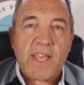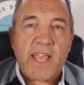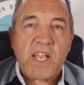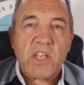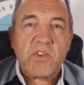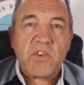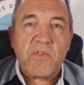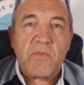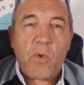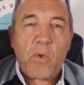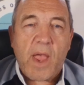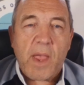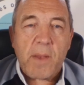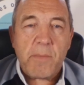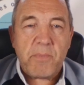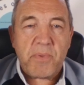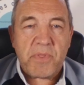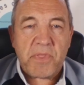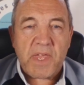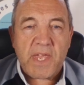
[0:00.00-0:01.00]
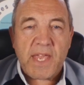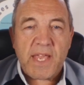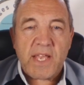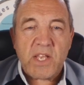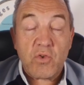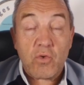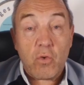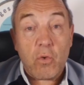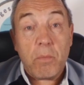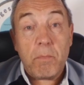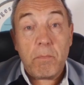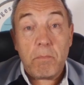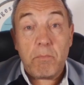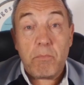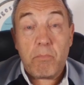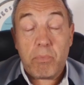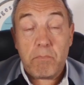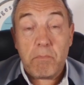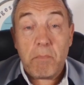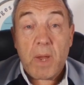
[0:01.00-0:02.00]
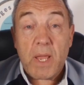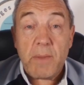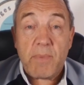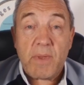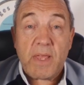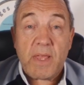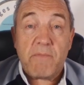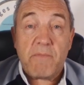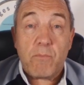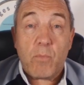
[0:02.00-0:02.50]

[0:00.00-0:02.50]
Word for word: I guess of what empathy is or maybe even